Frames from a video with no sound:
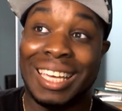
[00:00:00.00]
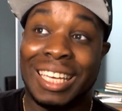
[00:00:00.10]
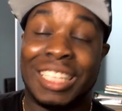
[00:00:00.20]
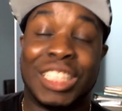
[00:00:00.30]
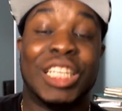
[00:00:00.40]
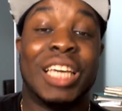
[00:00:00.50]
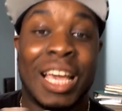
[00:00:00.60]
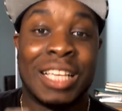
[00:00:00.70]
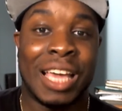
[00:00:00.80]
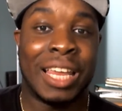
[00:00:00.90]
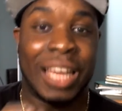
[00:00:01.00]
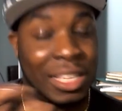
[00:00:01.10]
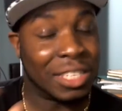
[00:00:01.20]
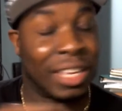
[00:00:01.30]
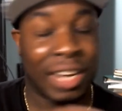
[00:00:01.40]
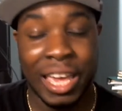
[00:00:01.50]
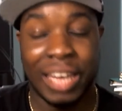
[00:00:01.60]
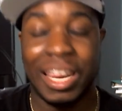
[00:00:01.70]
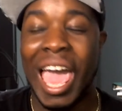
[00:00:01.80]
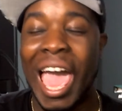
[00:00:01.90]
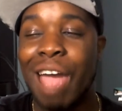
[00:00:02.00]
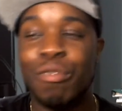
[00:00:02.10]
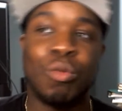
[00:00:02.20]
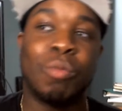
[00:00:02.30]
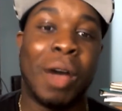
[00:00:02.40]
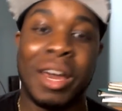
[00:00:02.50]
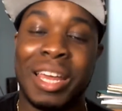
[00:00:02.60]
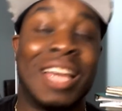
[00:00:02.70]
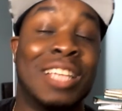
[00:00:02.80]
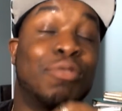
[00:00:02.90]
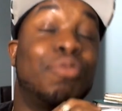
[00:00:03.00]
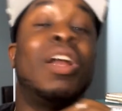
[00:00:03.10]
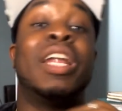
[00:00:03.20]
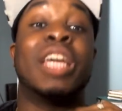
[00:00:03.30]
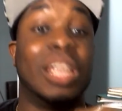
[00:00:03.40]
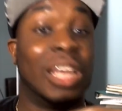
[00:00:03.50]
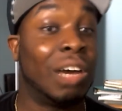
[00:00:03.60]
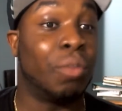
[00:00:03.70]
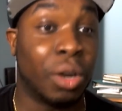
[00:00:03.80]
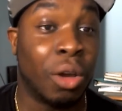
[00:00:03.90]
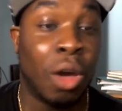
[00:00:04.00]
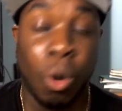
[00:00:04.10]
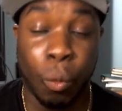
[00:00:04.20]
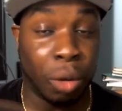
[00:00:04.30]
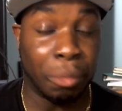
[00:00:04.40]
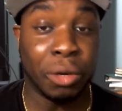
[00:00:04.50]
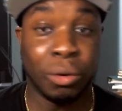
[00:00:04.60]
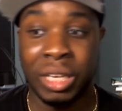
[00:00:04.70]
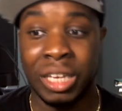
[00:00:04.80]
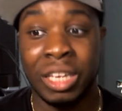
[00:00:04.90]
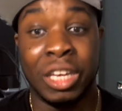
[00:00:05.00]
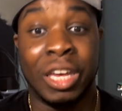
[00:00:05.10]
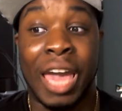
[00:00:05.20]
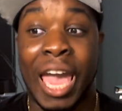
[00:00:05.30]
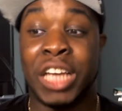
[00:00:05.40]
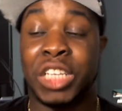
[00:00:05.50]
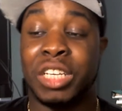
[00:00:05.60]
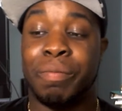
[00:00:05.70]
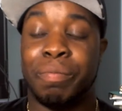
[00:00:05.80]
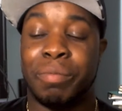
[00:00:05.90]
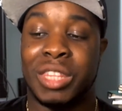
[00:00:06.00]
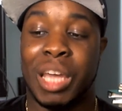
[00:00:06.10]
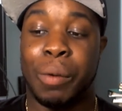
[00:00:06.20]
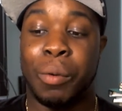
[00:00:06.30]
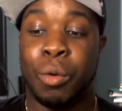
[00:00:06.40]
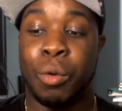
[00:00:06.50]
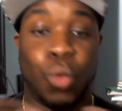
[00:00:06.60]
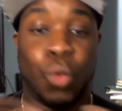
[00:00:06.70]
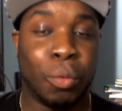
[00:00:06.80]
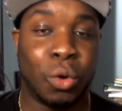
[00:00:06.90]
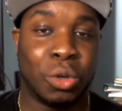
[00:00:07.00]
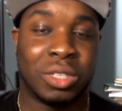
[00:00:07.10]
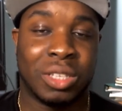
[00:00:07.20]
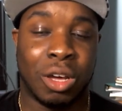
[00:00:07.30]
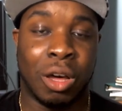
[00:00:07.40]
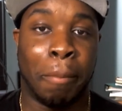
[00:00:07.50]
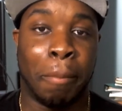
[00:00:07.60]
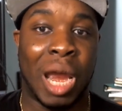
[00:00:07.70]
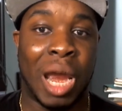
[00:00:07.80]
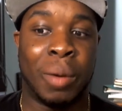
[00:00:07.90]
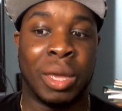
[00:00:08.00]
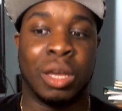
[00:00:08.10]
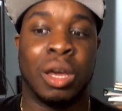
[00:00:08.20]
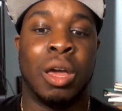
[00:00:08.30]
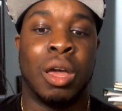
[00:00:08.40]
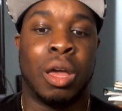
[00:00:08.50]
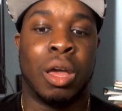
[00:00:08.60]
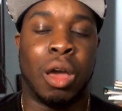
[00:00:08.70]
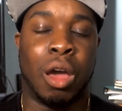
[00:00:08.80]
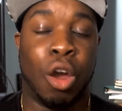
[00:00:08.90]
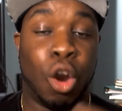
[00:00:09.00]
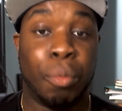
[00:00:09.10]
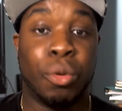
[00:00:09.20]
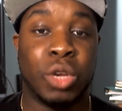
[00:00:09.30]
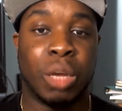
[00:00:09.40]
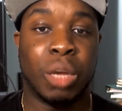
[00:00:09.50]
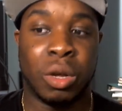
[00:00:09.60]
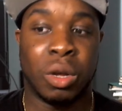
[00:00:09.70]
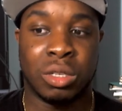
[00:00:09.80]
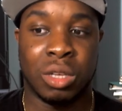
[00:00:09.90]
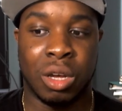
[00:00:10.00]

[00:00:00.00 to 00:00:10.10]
she is an instant hit. Everybody is falling in love with her beauty, and there were rumors comparing her beauty was